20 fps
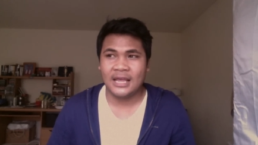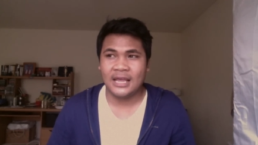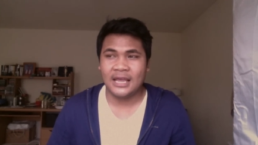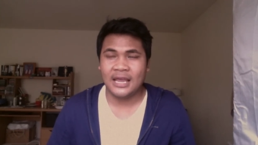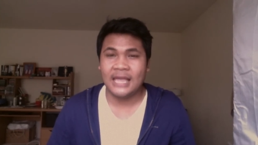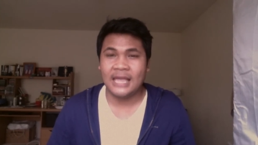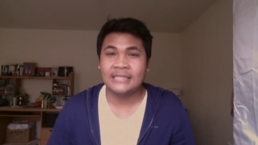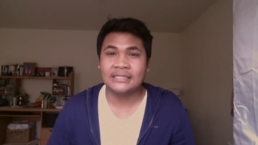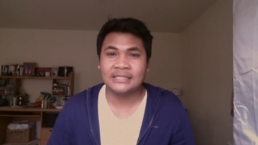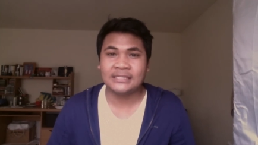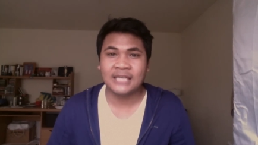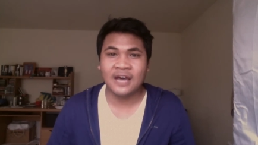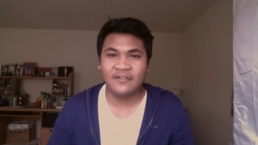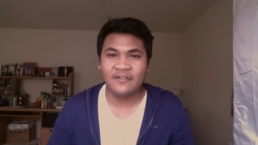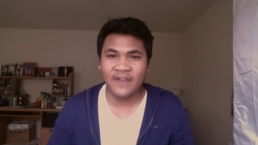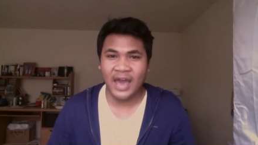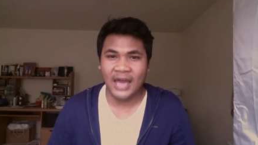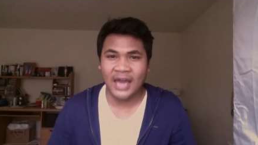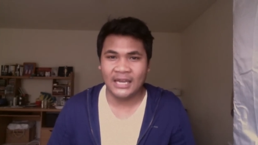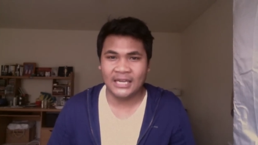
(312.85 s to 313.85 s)
It's tough
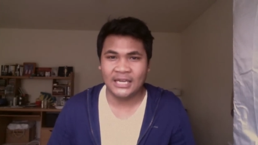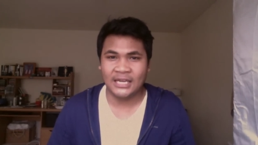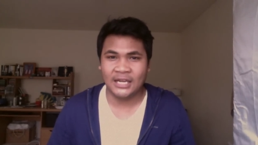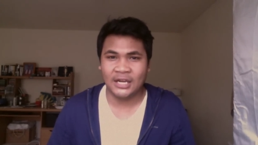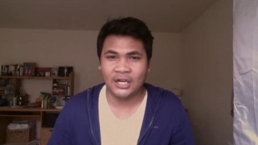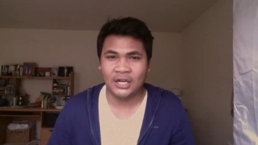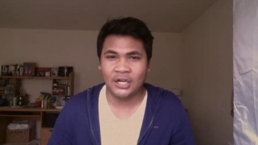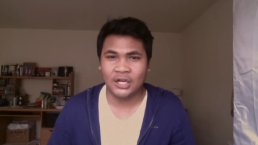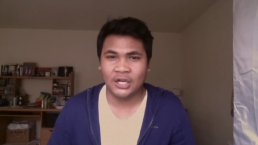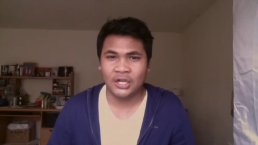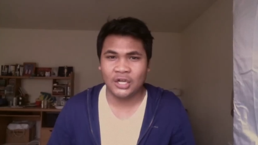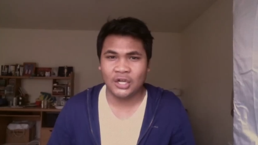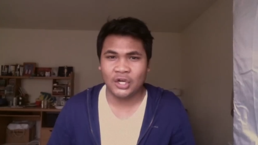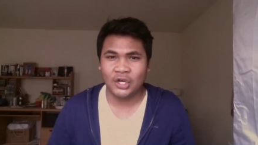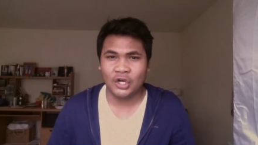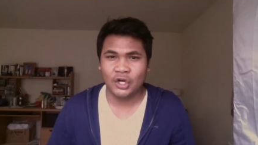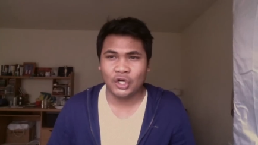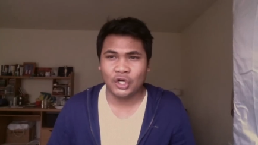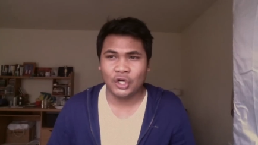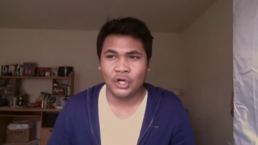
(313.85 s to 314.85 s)
adding
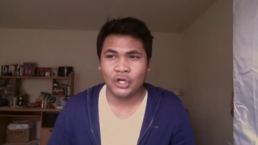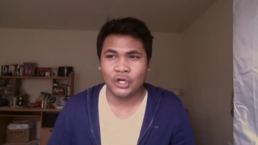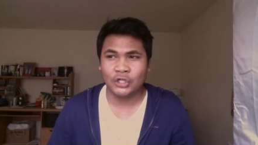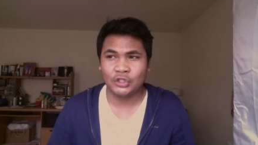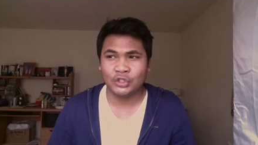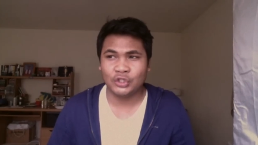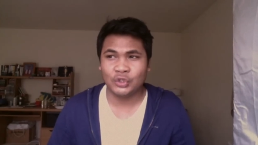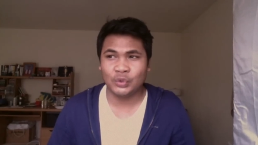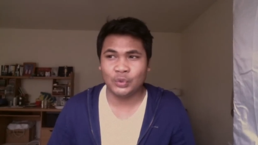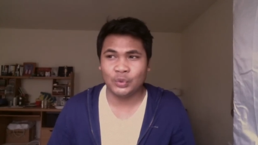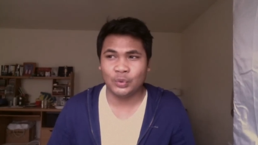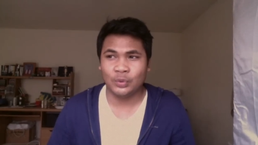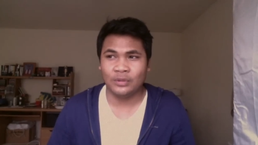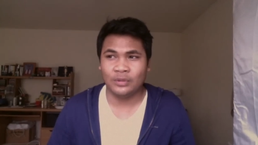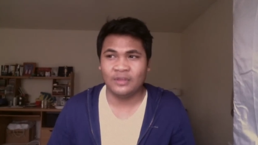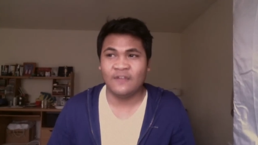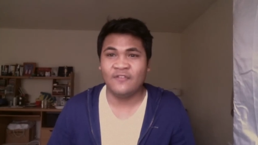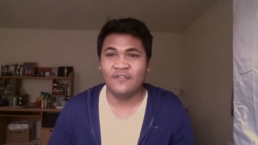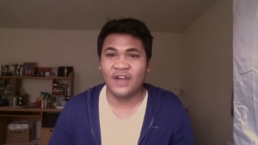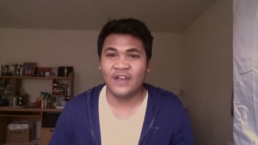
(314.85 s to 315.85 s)
her to
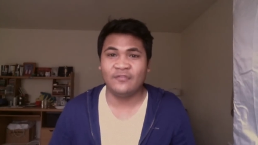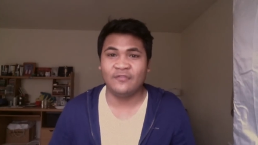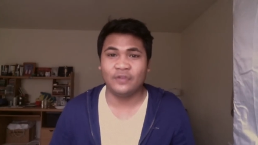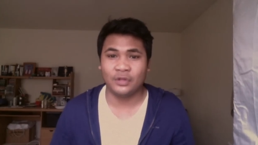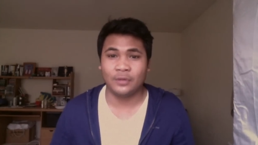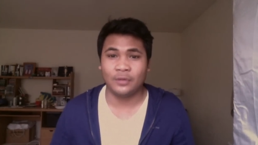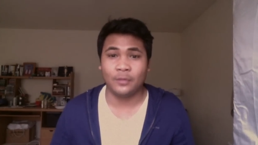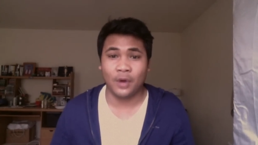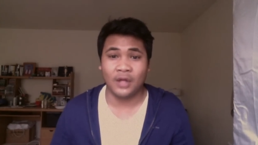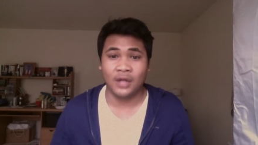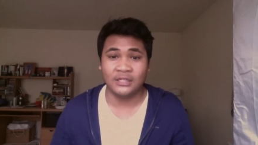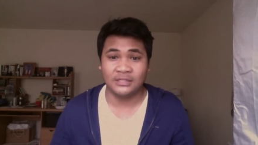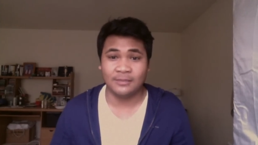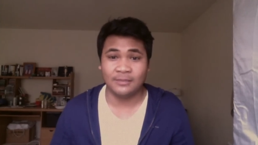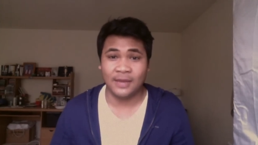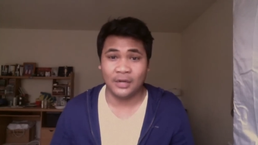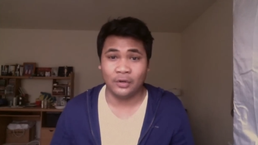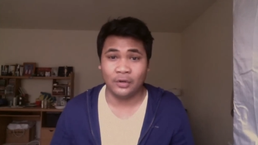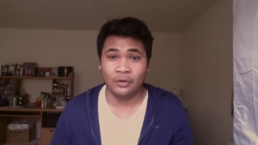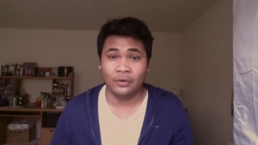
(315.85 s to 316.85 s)
the fight for the bronze
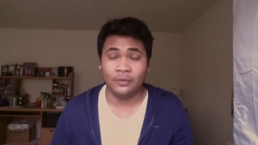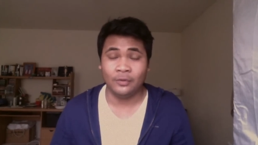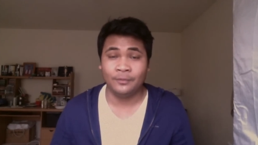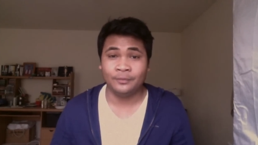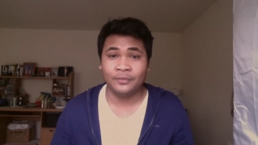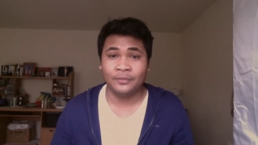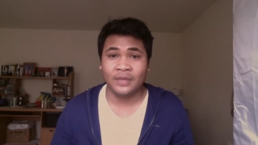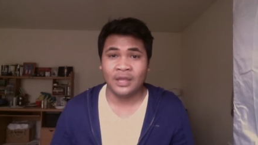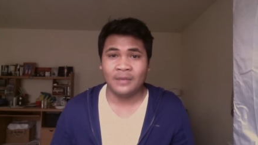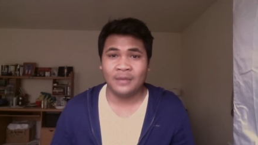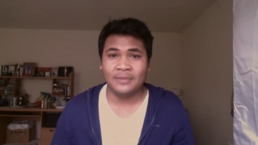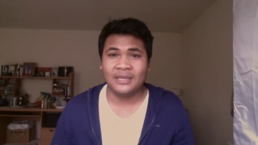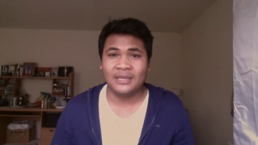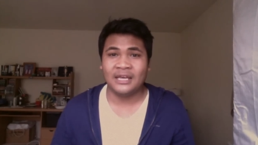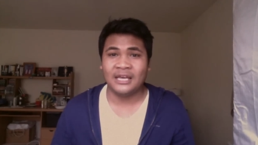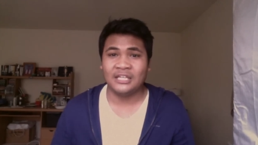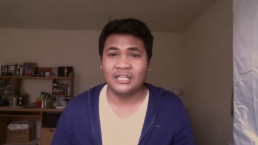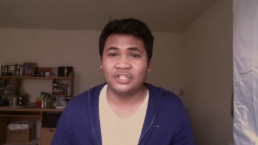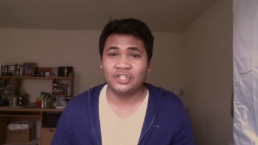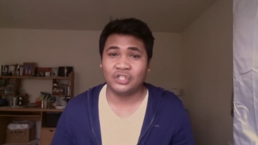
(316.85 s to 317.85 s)
medal
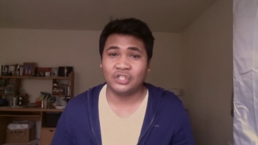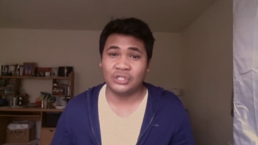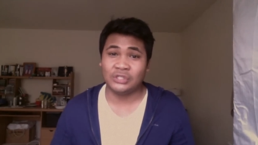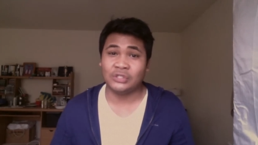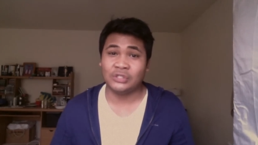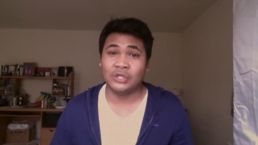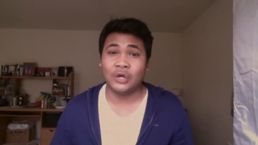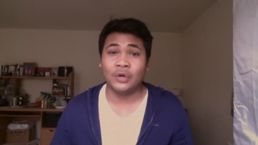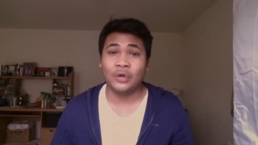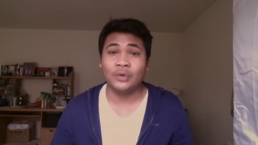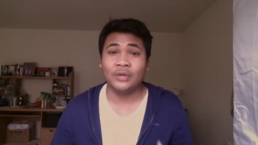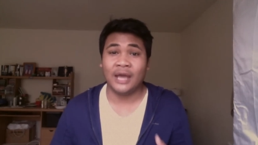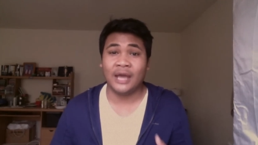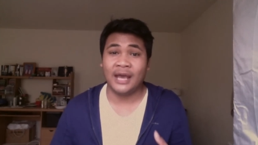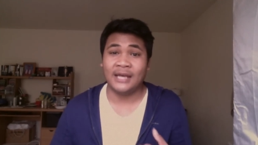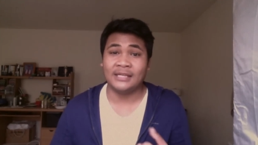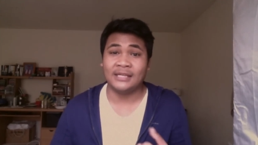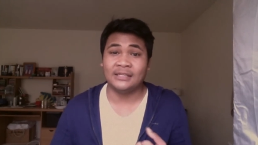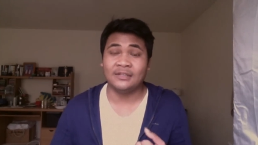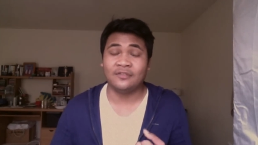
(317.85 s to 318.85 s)
because she's known
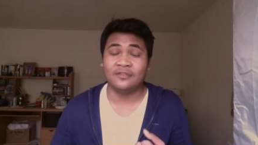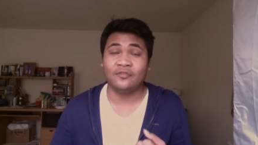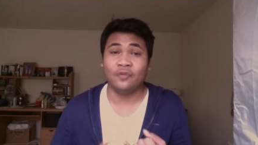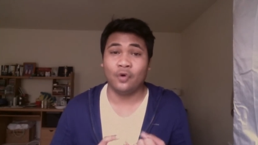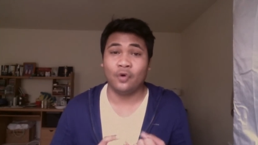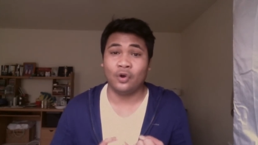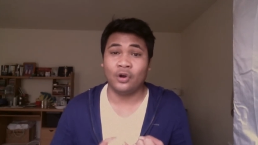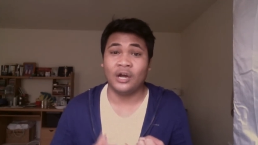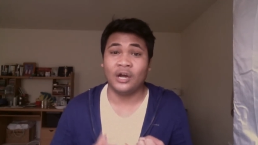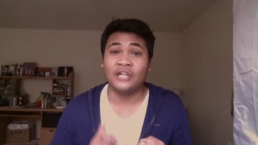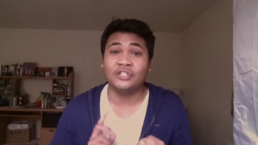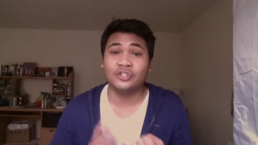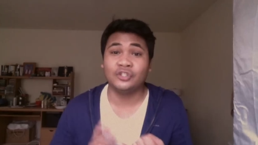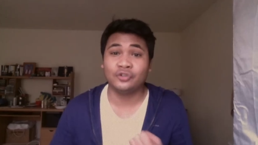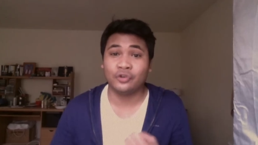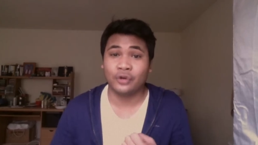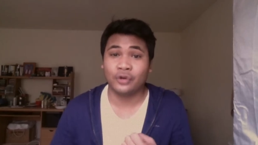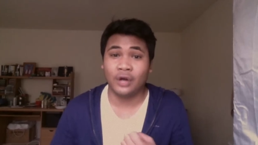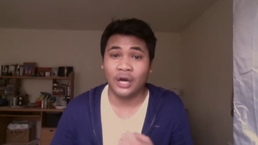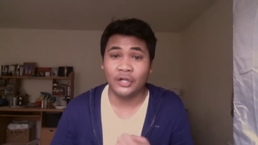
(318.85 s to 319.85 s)
as for
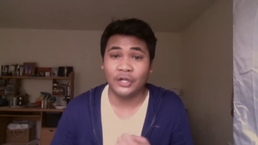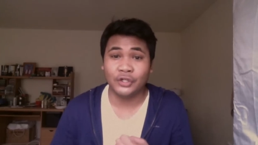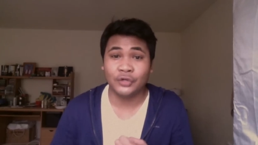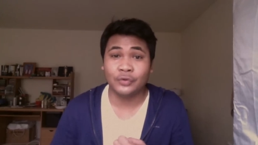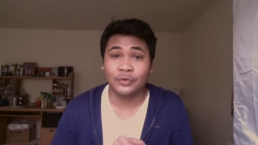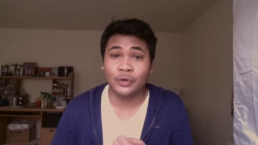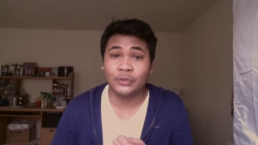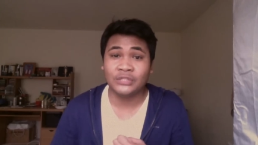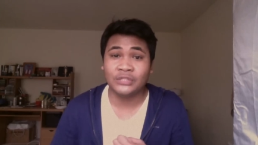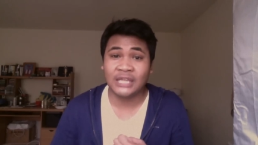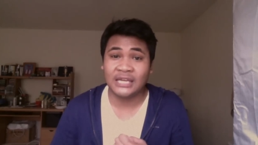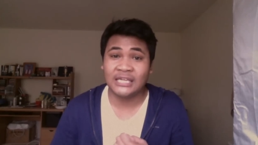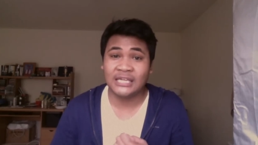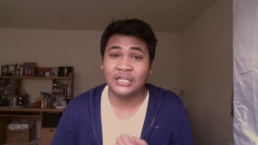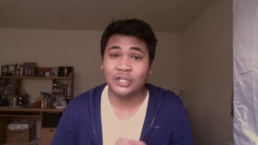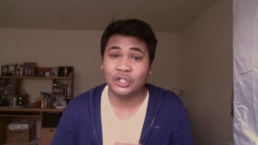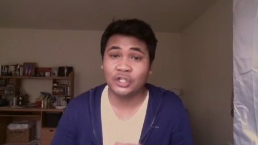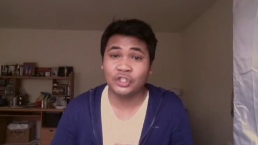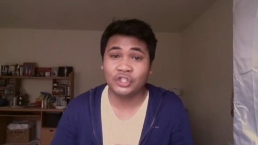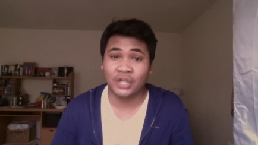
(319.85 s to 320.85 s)
under-rotating
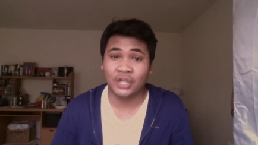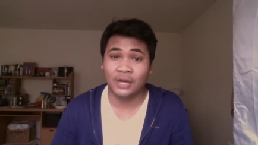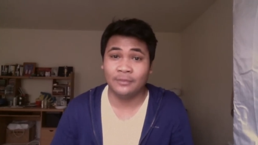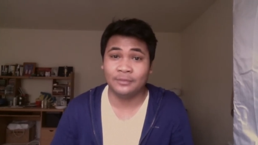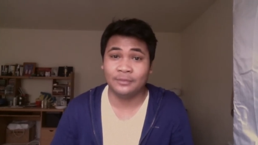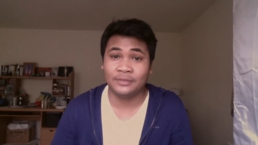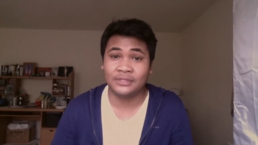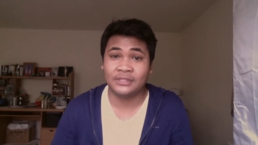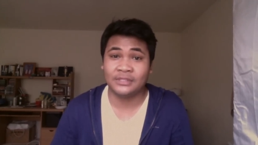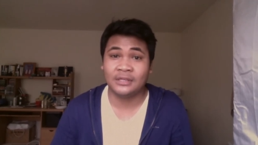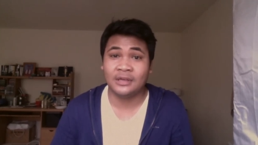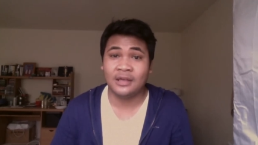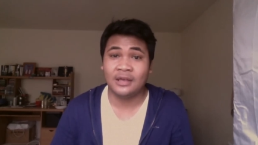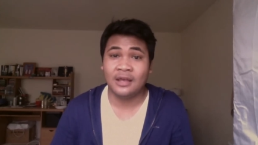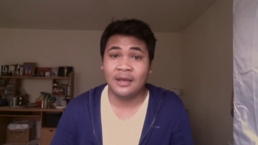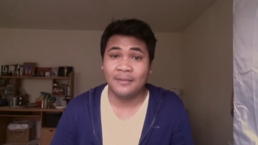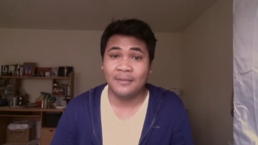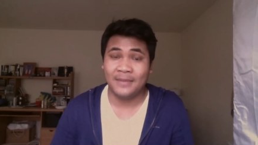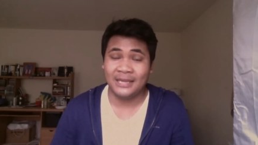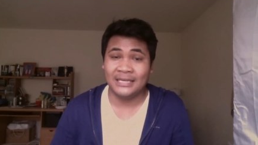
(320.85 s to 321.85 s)
her jumps
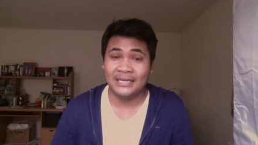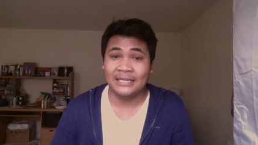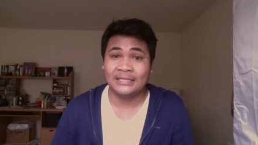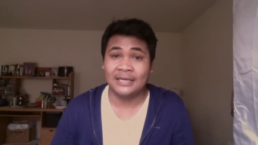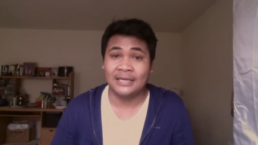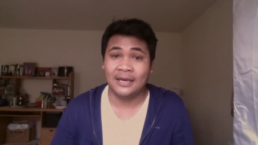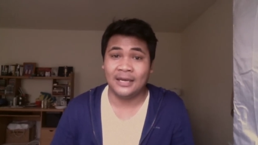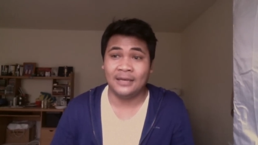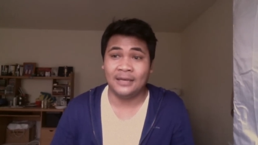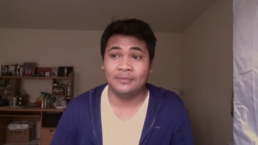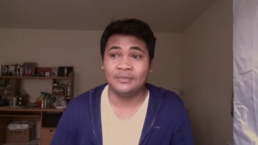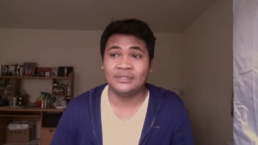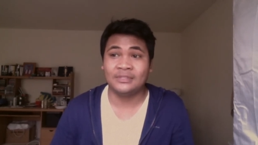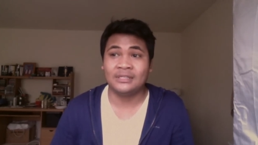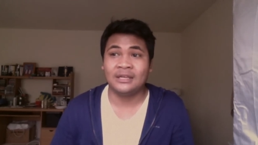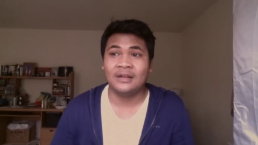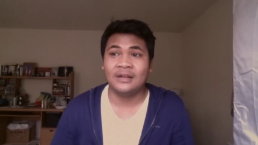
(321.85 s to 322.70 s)
many times.